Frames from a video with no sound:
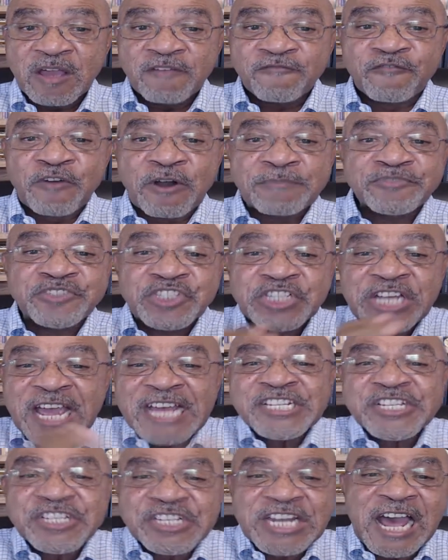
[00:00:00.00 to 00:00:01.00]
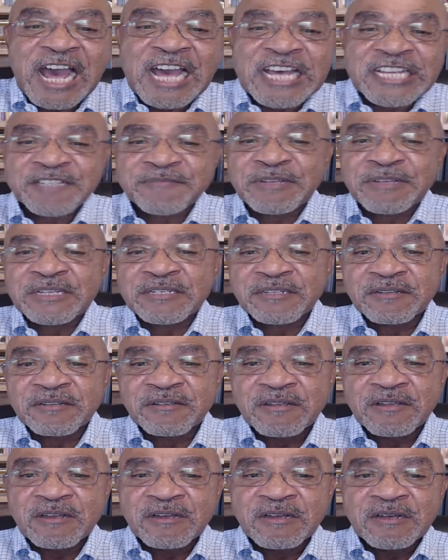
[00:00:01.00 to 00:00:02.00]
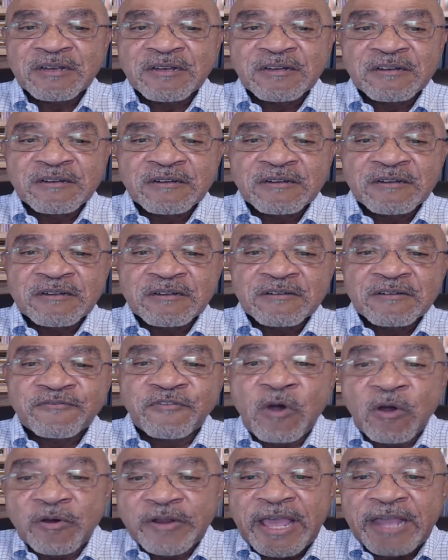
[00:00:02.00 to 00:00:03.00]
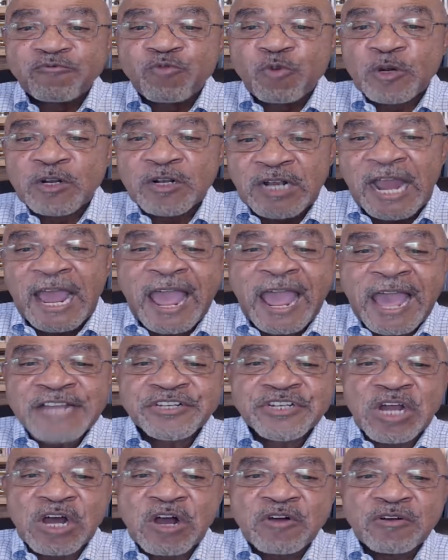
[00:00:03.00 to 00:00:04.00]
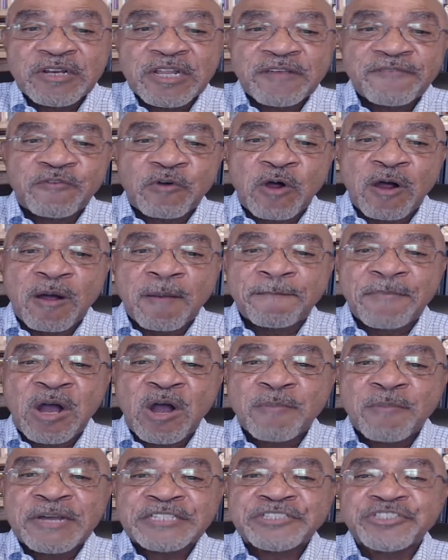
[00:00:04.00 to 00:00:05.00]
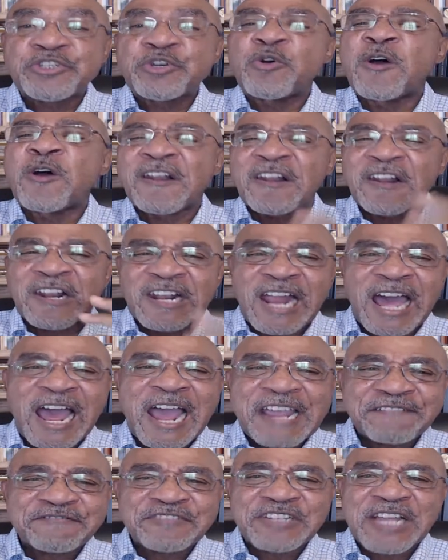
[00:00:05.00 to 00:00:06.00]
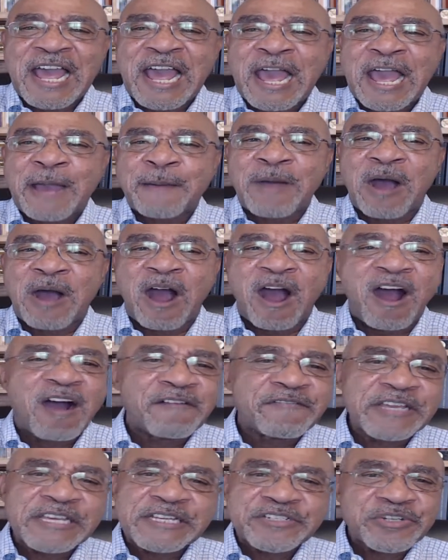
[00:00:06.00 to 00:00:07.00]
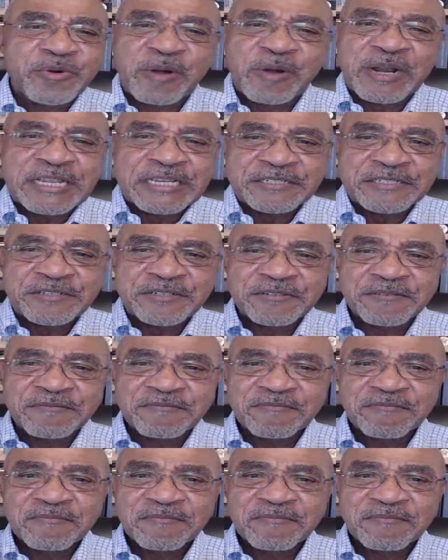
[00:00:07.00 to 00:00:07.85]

from chastisement for, that will last only for a moment to a lifetime of His grace.